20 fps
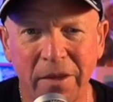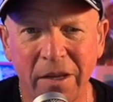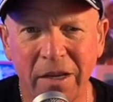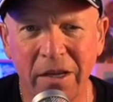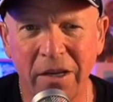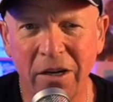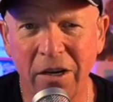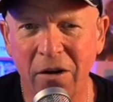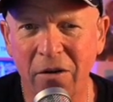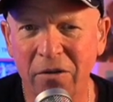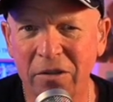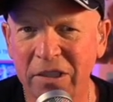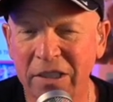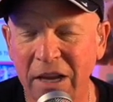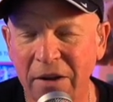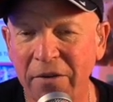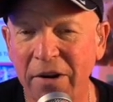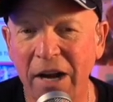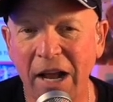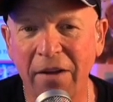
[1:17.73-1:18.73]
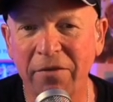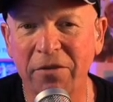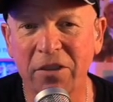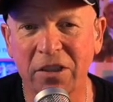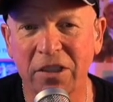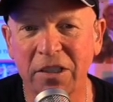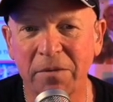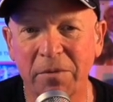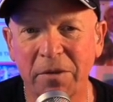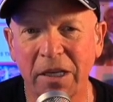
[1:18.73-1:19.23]
you know, seven and a half just
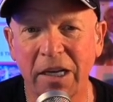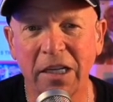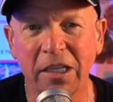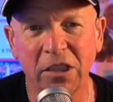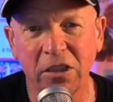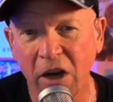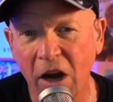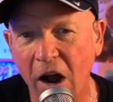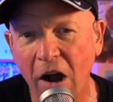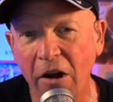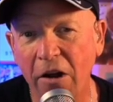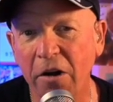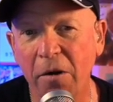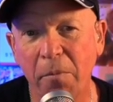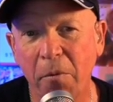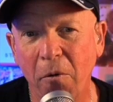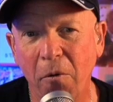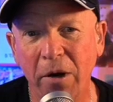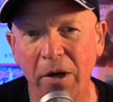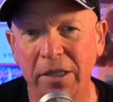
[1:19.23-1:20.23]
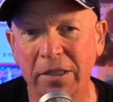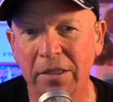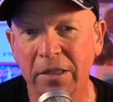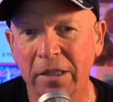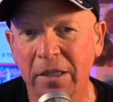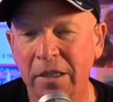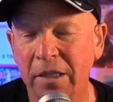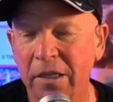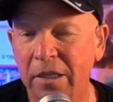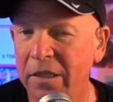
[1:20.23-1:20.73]
seems like a ton of points.
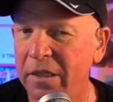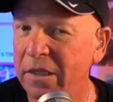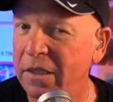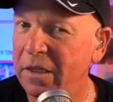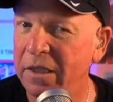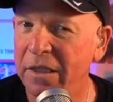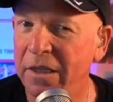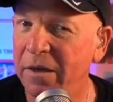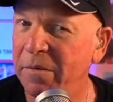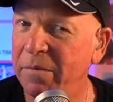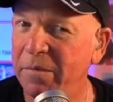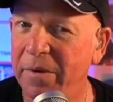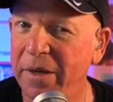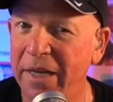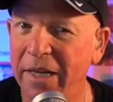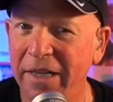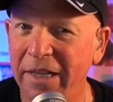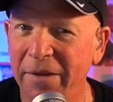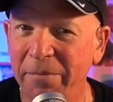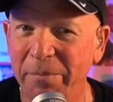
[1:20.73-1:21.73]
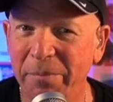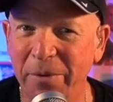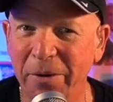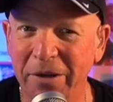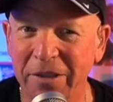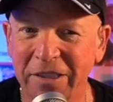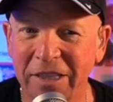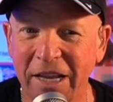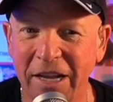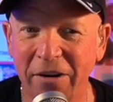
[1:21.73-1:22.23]
Oh, man, it
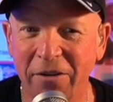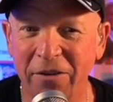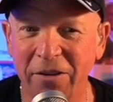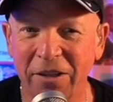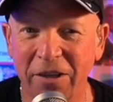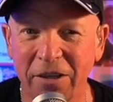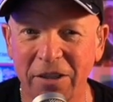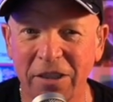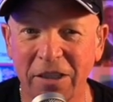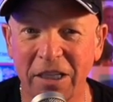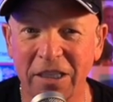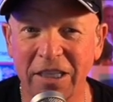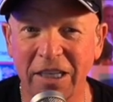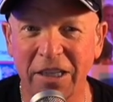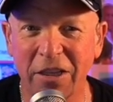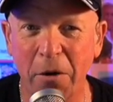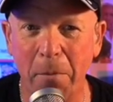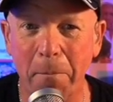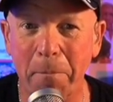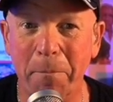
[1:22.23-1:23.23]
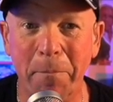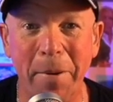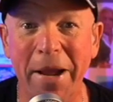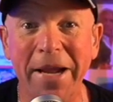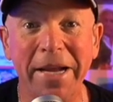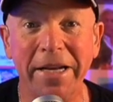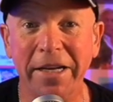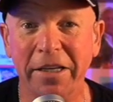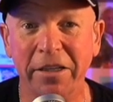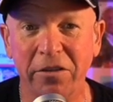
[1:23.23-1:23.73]
books. They don't, there's, it's like they're
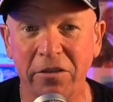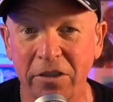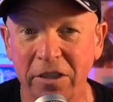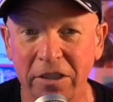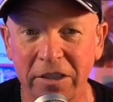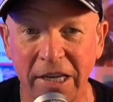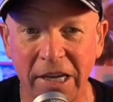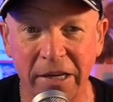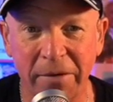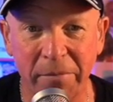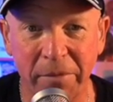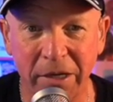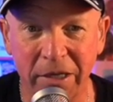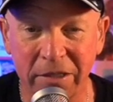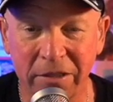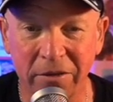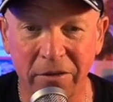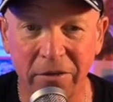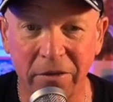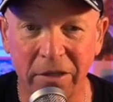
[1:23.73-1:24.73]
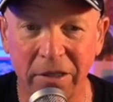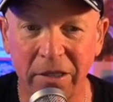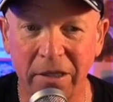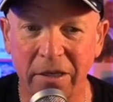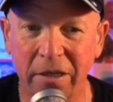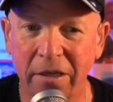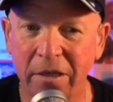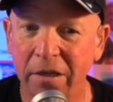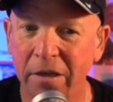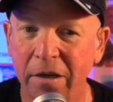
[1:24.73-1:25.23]
baiting you to take Minnesota
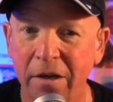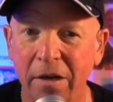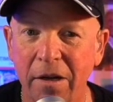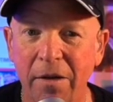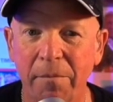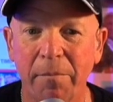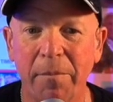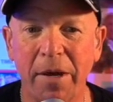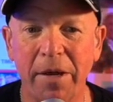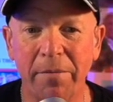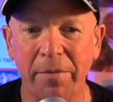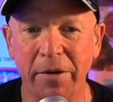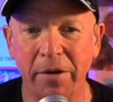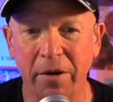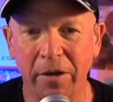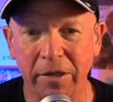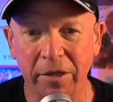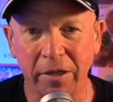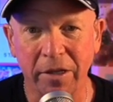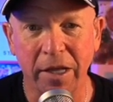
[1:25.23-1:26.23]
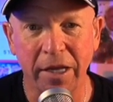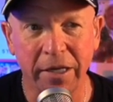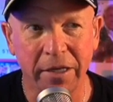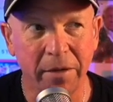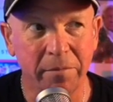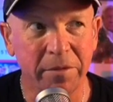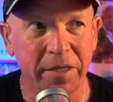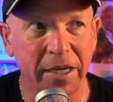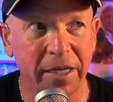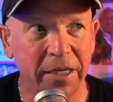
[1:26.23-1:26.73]
here. Bait me all you like.
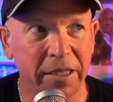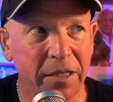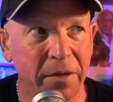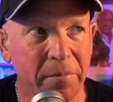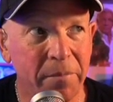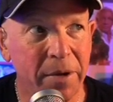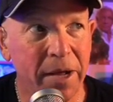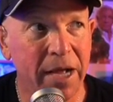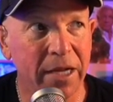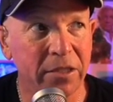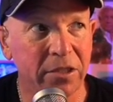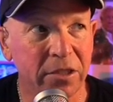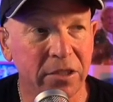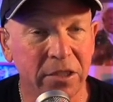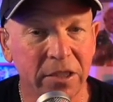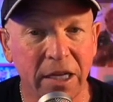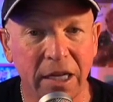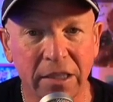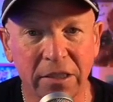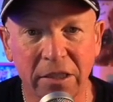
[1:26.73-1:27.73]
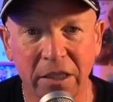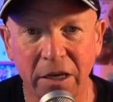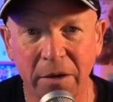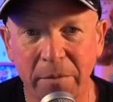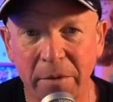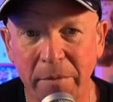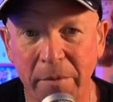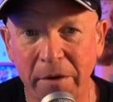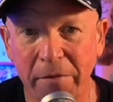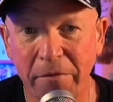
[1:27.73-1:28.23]
I'm taking the Badgers, and that's going to
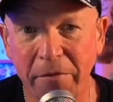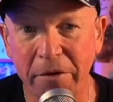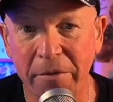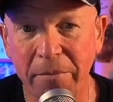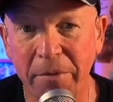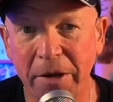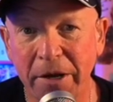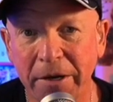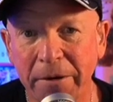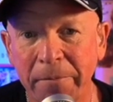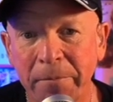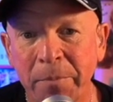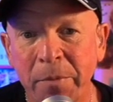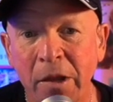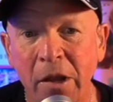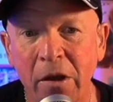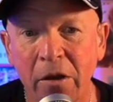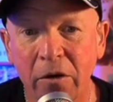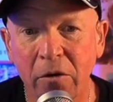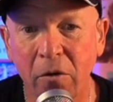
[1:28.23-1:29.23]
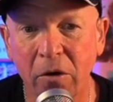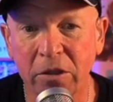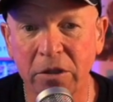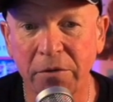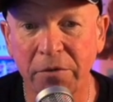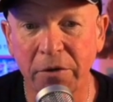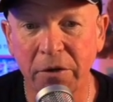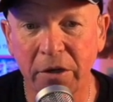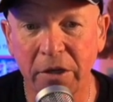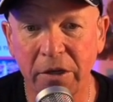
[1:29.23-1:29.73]
be my free pick. Of course, if
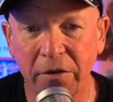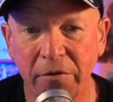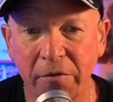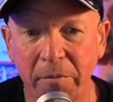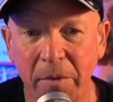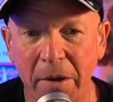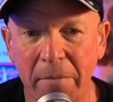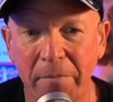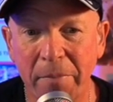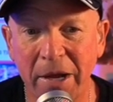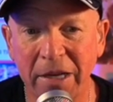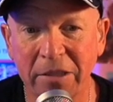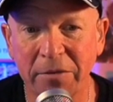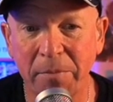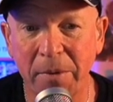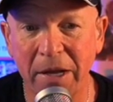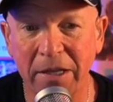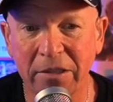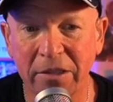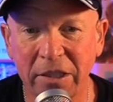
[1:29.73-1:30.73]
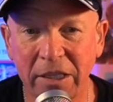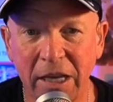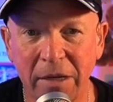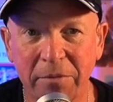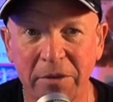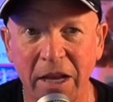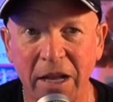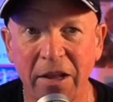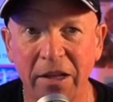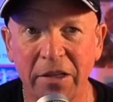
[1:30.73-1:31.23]
you're looking for my best bets, the games
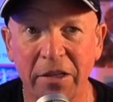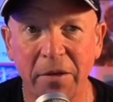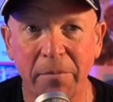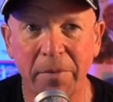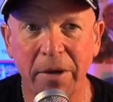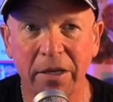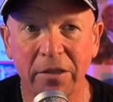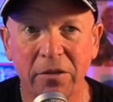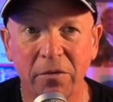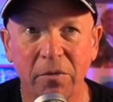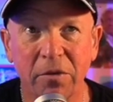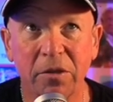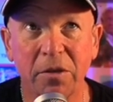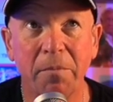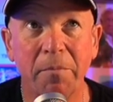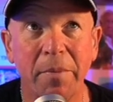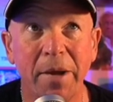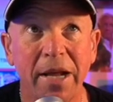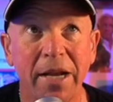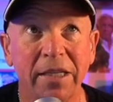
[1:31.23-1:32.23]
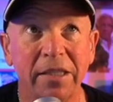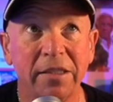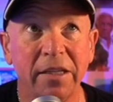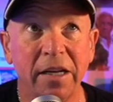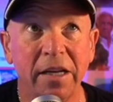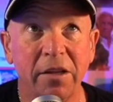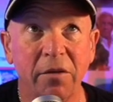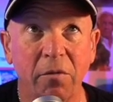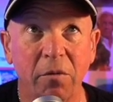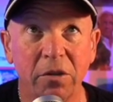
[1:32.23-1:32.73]
I like the best, the ones I'm betting
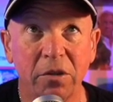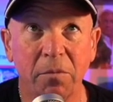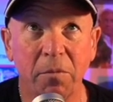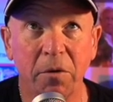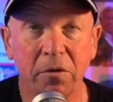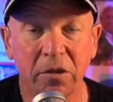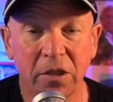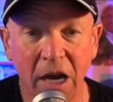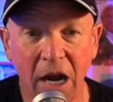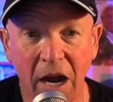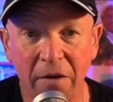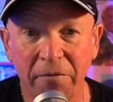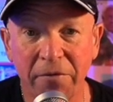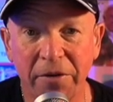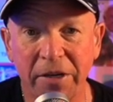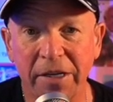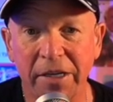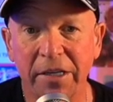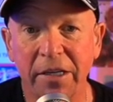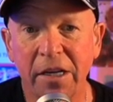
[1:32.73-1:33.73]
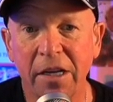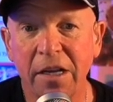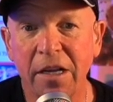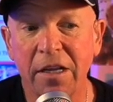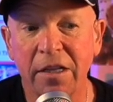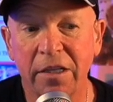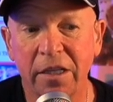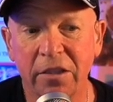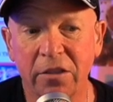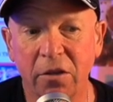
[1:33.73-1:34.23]
today, the ones I'm most confident in,
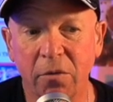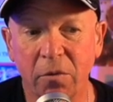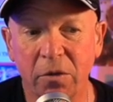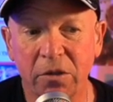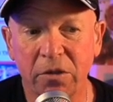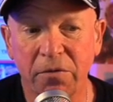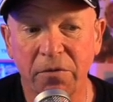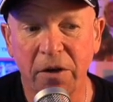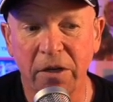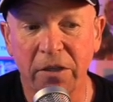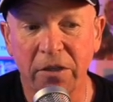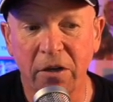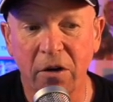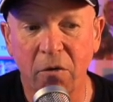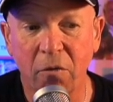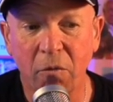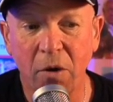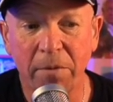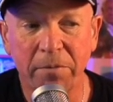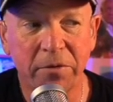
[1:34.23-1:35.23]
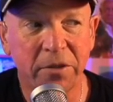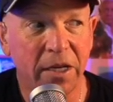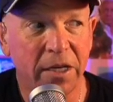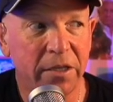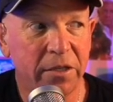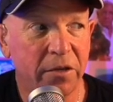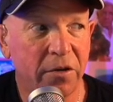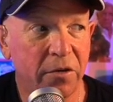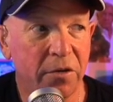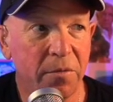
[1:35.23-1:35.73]
these are the ones you find on our website.
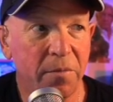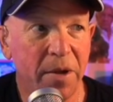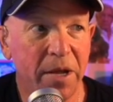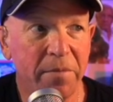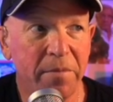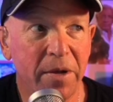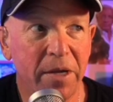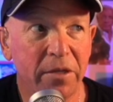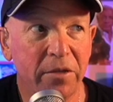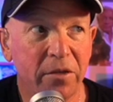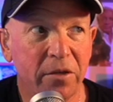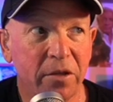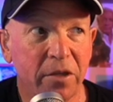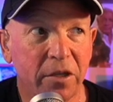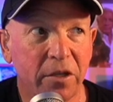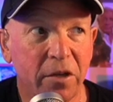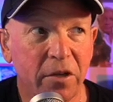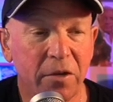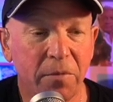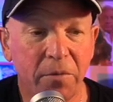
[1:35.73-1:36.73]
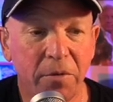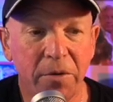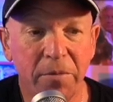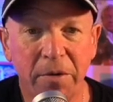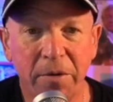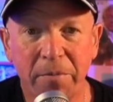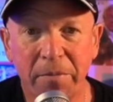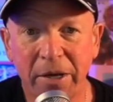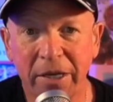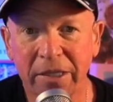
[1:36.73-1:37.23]
You go to the main menu, click on the
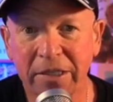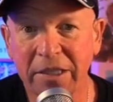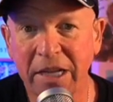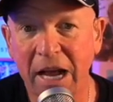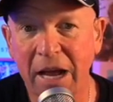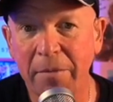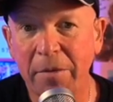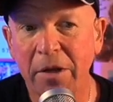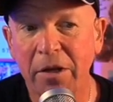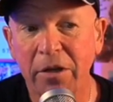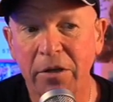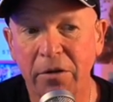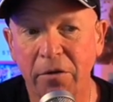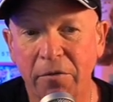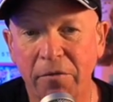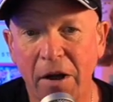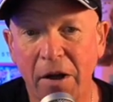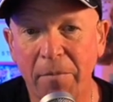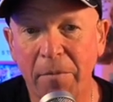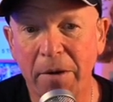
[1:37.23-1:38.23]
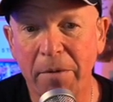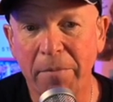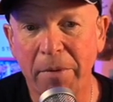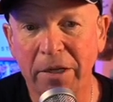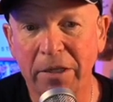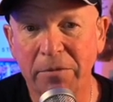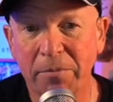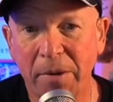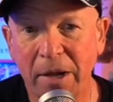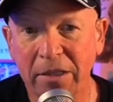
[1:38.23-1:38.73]
Premium Picks tab. You'll find my
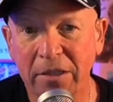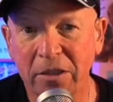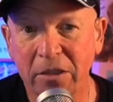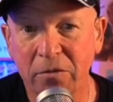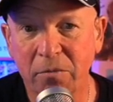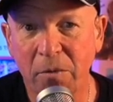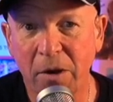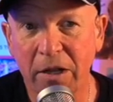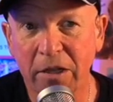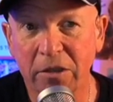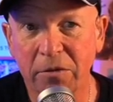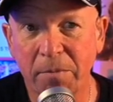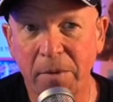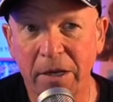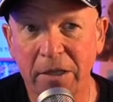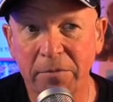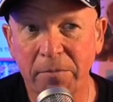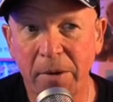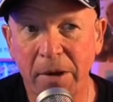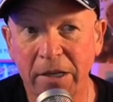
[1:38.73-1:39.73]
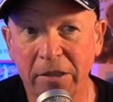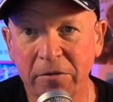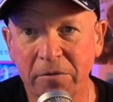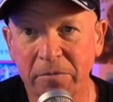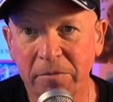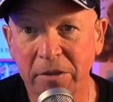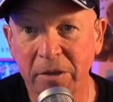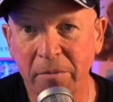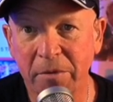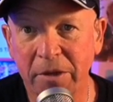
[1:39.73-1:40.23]
best bets as well as best bets from
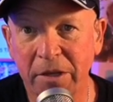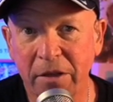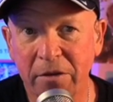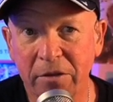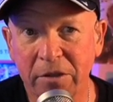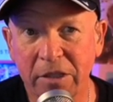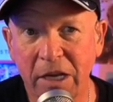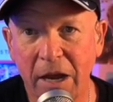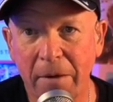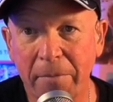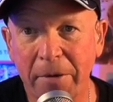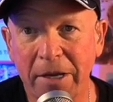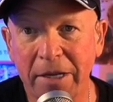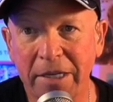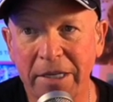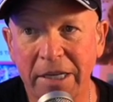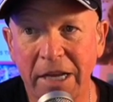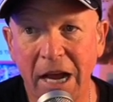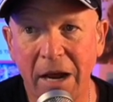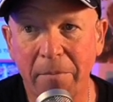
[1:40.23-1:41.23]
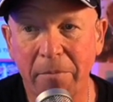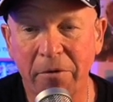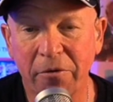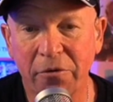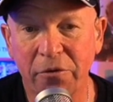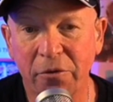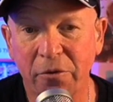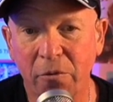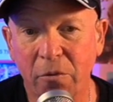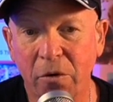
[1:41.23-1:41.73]
some of the other top handicappers
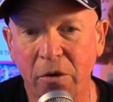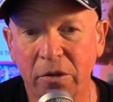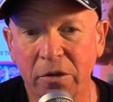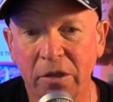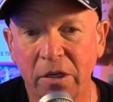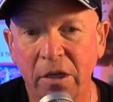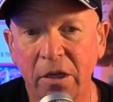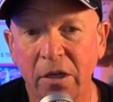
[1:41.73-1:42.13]
in the world.